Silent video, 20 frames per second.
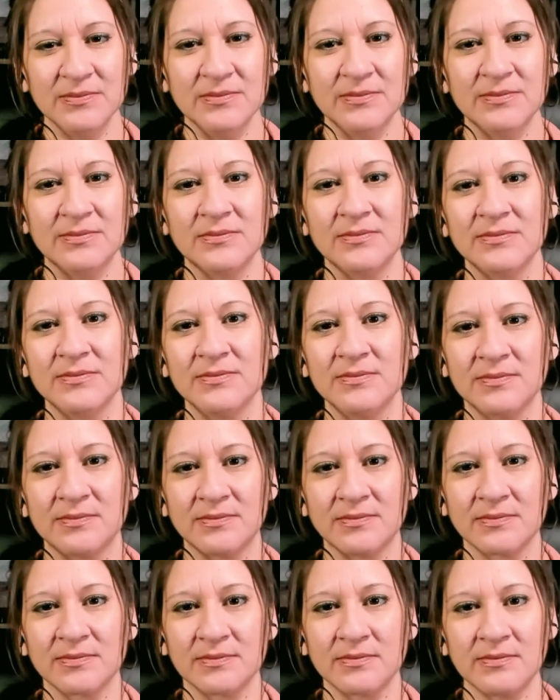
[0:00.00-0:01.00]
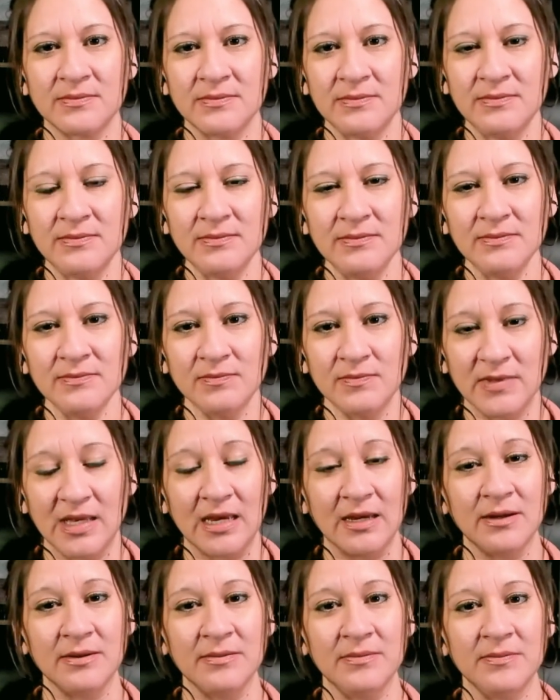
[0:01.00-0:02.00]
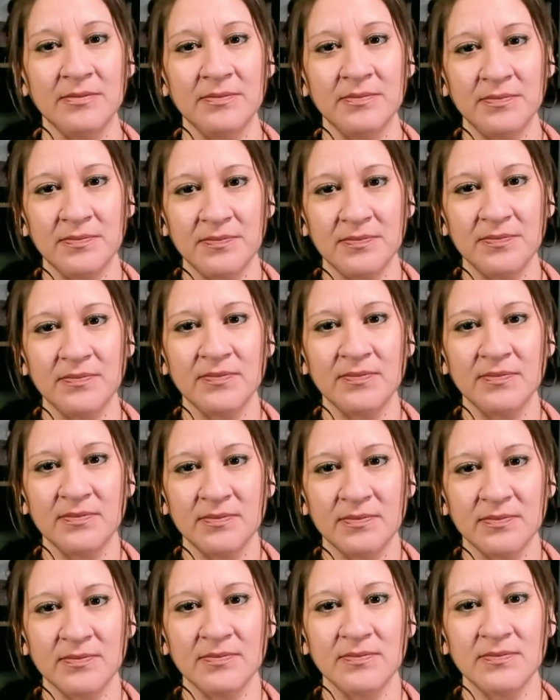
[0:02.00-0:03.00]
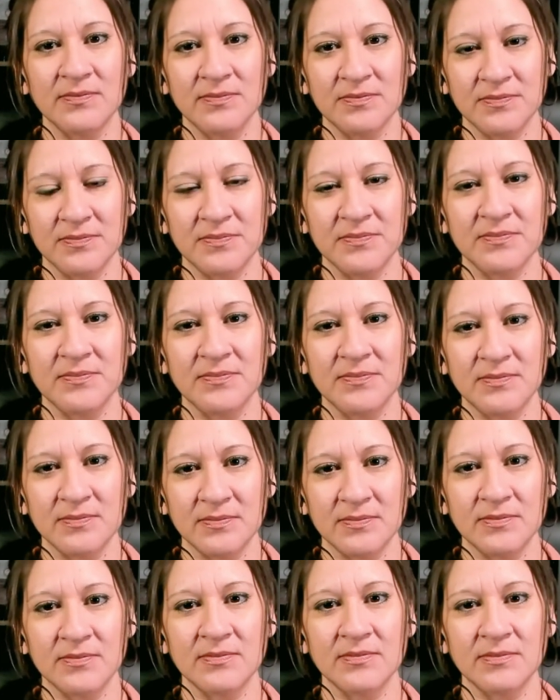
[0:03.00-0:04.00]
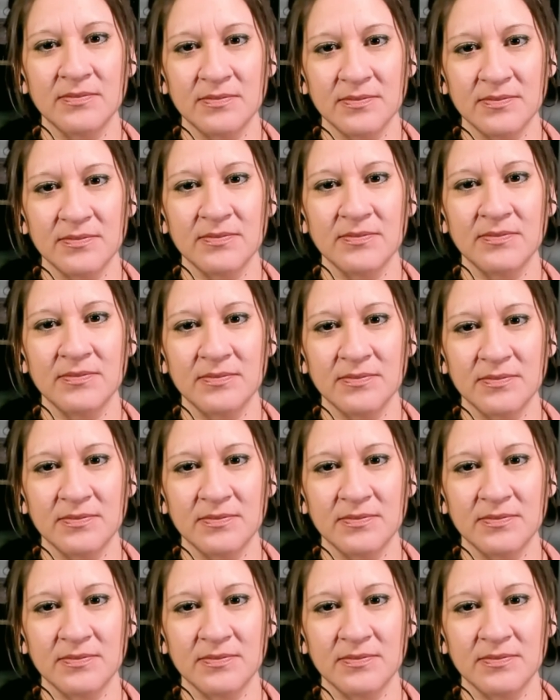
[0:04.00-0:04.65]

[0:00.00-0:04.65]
[no speech]